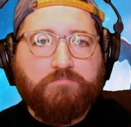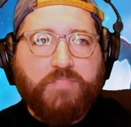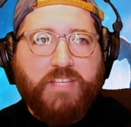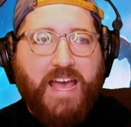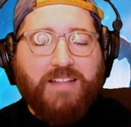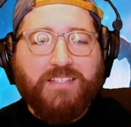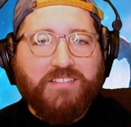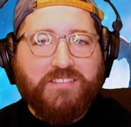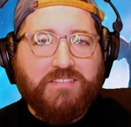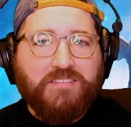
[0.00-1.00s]

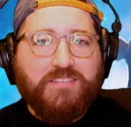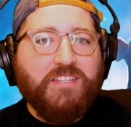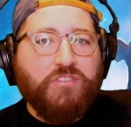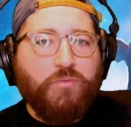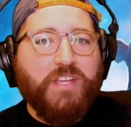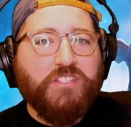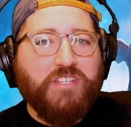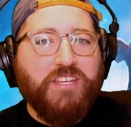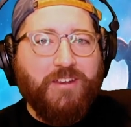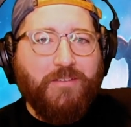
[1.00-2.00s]
Callus situation
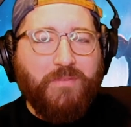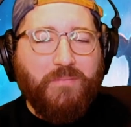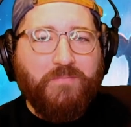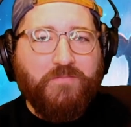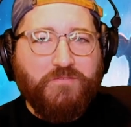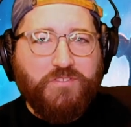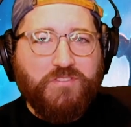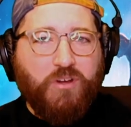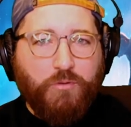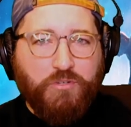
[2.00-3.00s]
here from
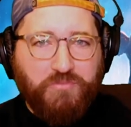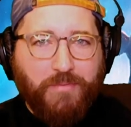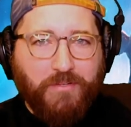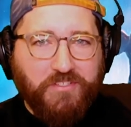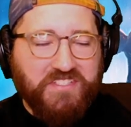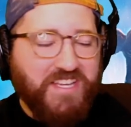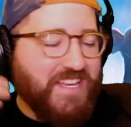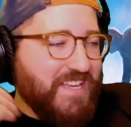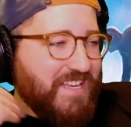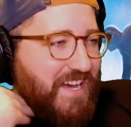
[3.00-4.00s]
Star Wars Rebels.
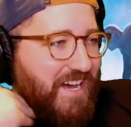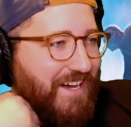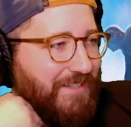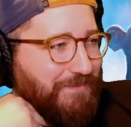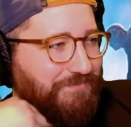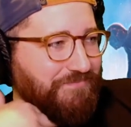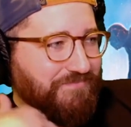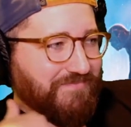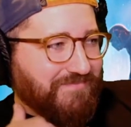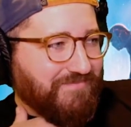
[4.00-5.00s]

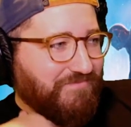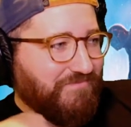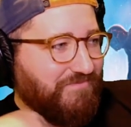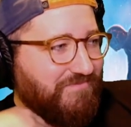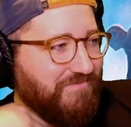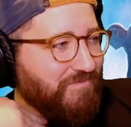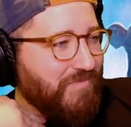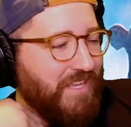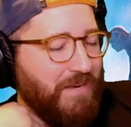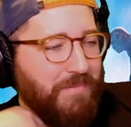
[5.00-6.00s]

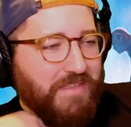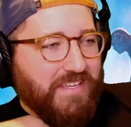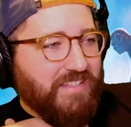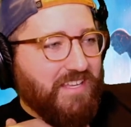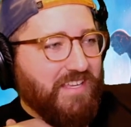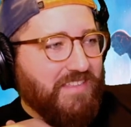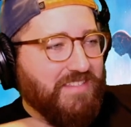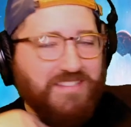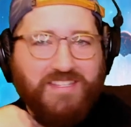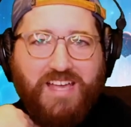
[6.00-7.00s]
And I'm thinking, like,
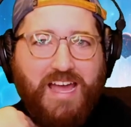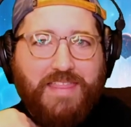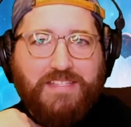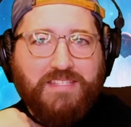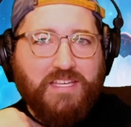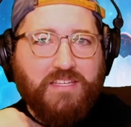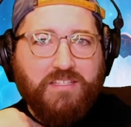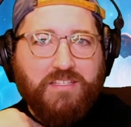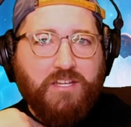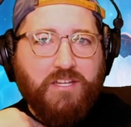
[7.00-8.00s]
this is a guy that's, like,
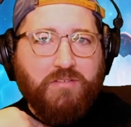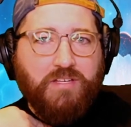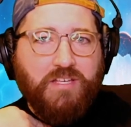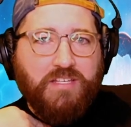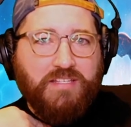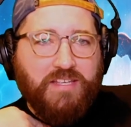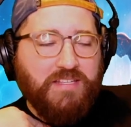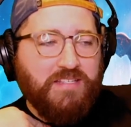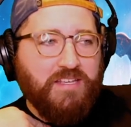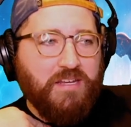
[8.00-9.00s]

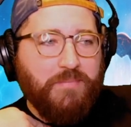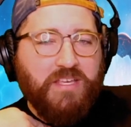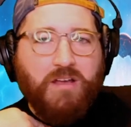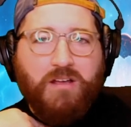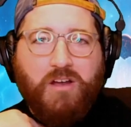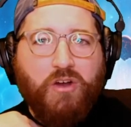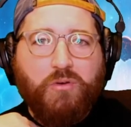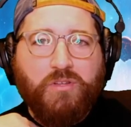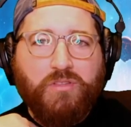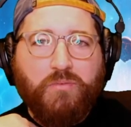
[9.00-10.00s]
is he going to be gung-ho
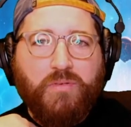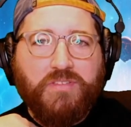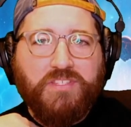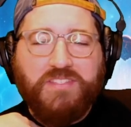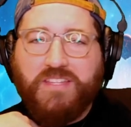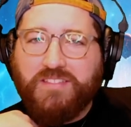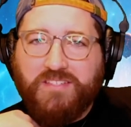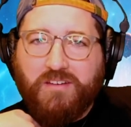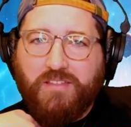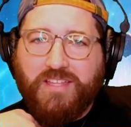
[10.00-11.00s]
on the Resistance
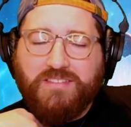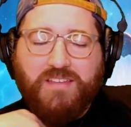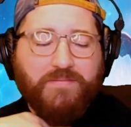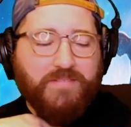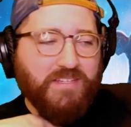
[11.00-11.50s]
and all that stuff?